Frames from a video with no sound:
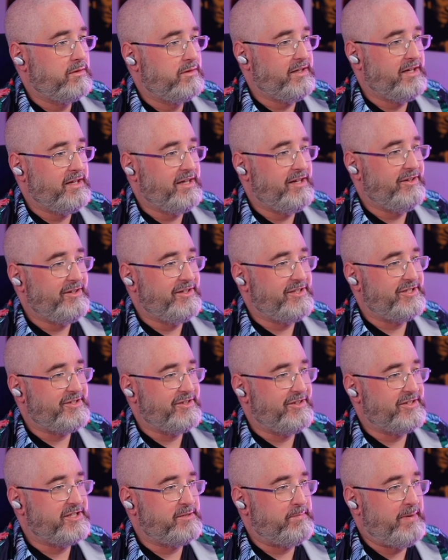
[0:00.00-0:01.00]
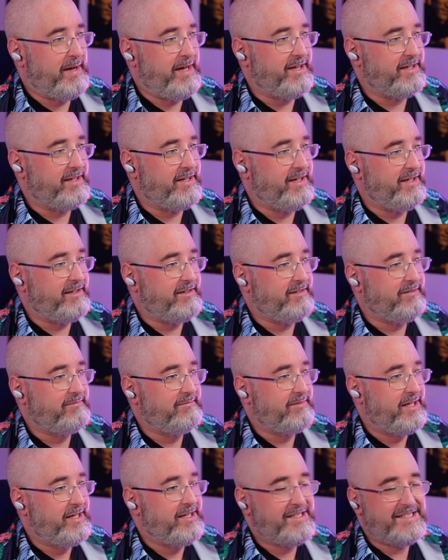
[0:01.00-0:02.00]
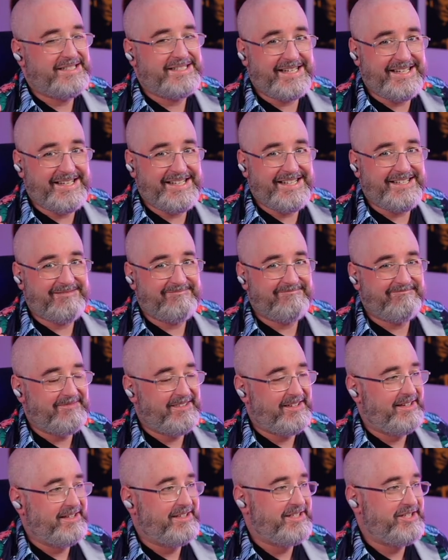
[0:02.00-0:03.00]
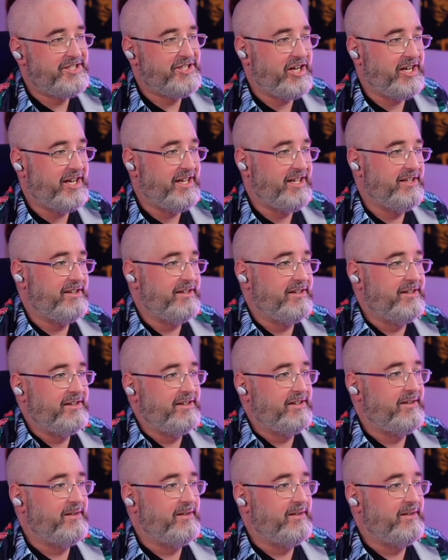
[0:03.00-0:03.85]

Yeah, look, he's starting to panic now. See? Chicken.